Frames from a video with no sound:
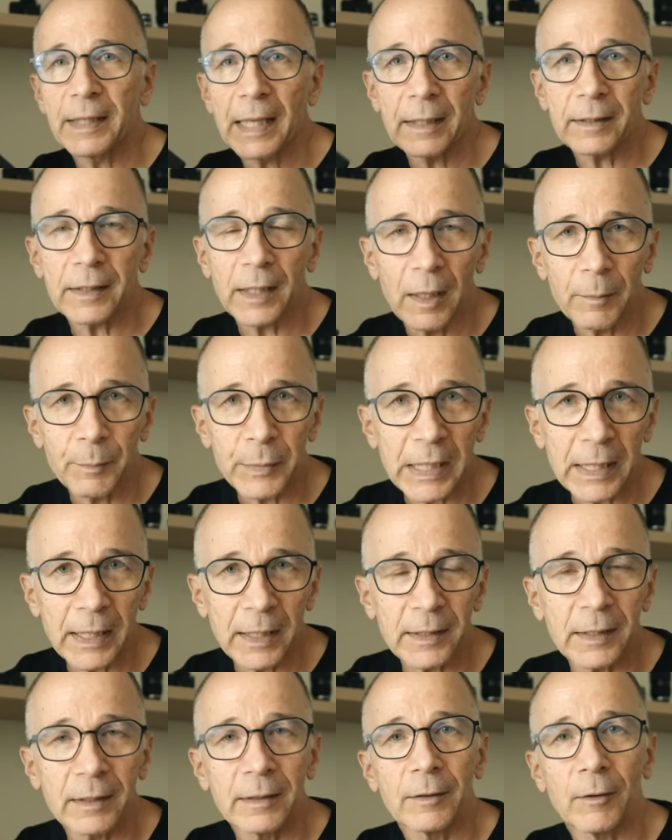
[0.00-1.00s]
that
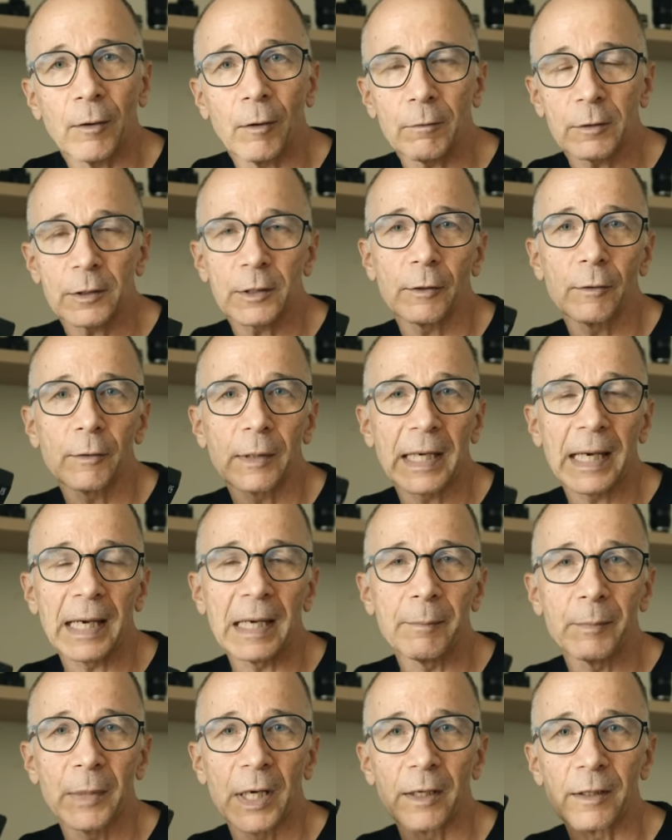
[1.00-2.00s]
update also
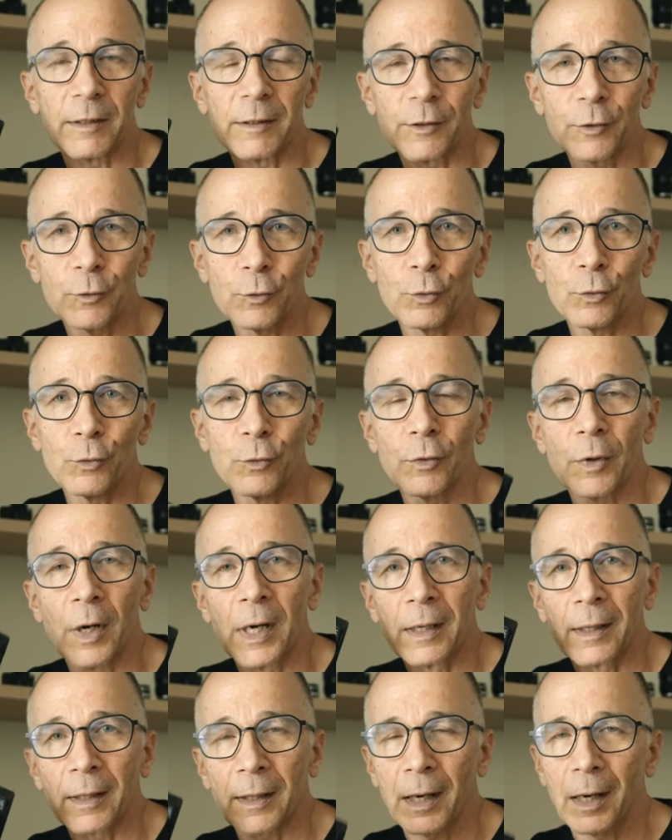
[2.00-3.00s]
came a new
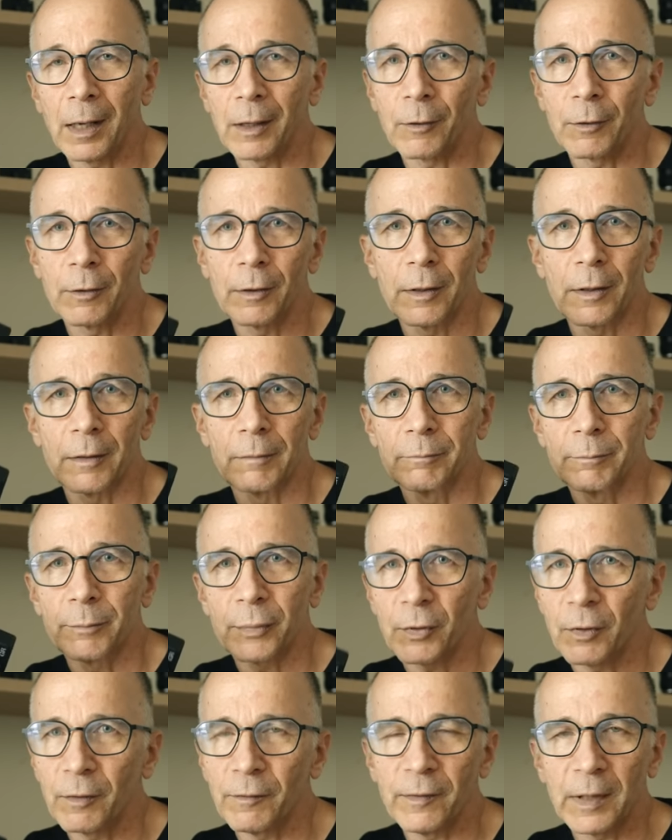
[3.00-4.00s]
color
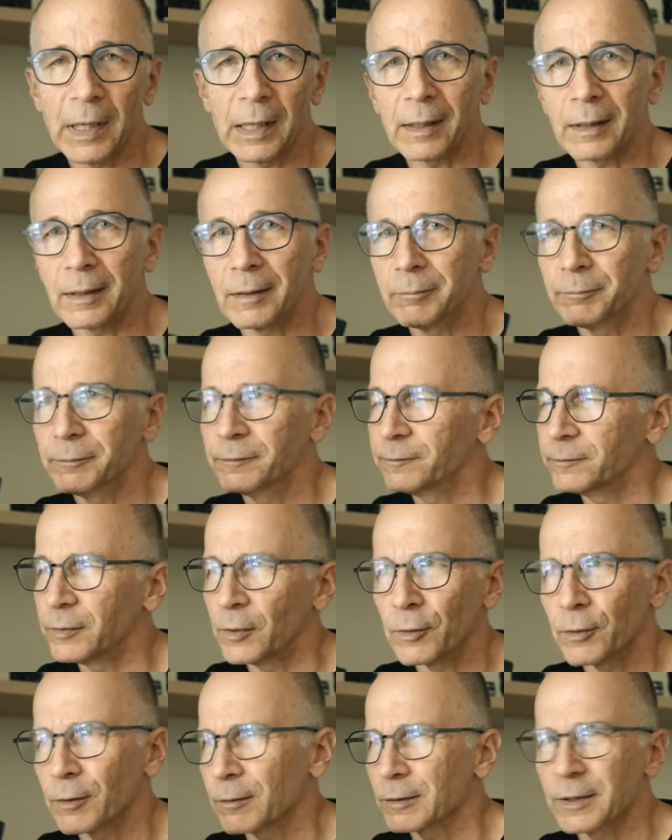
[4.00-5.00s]
profile,
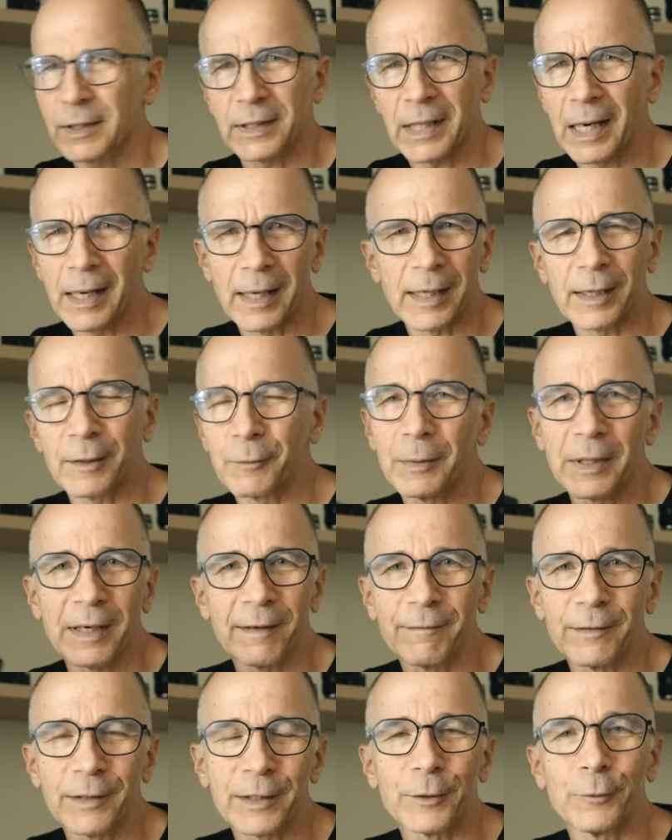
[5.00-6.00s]
photo style,
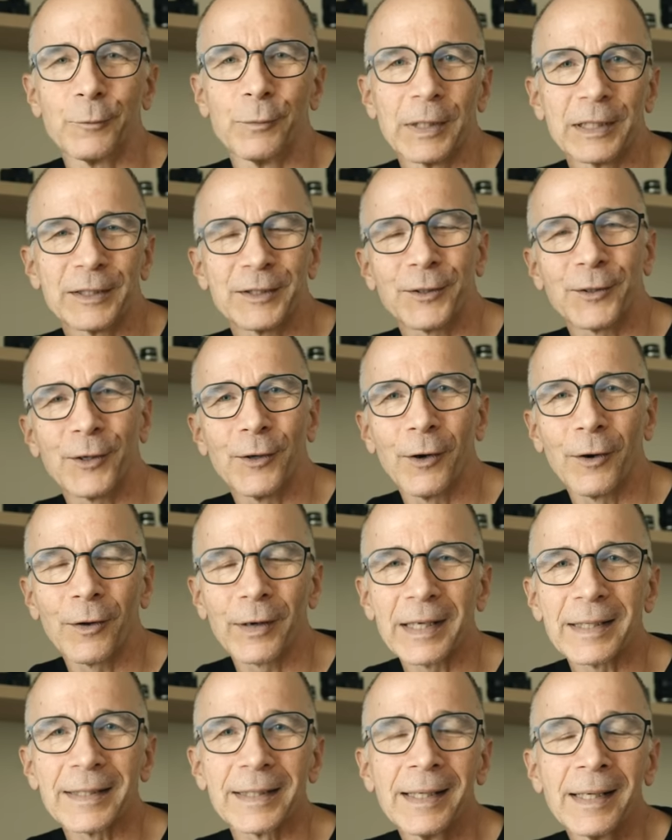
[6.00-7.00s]
whatever you want to call
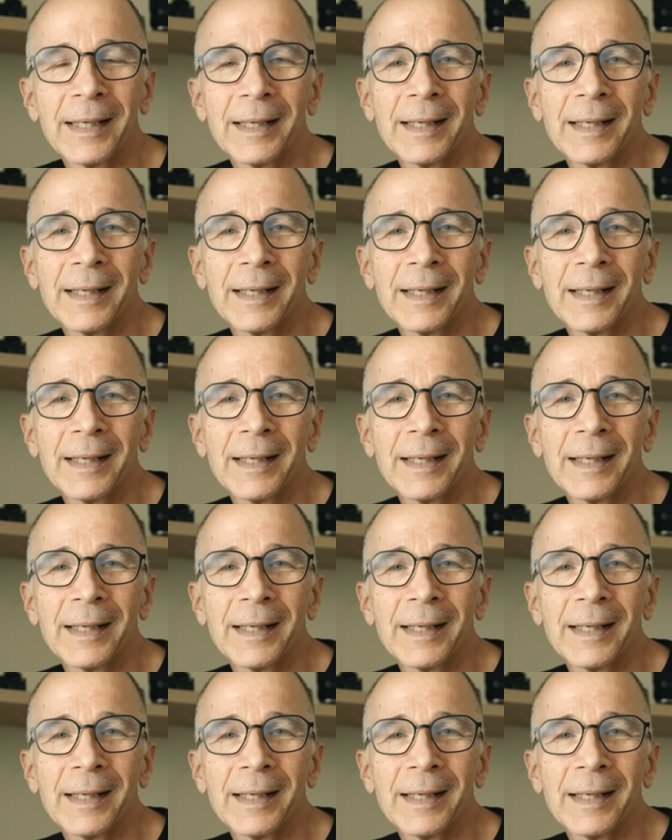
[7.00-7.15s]
it,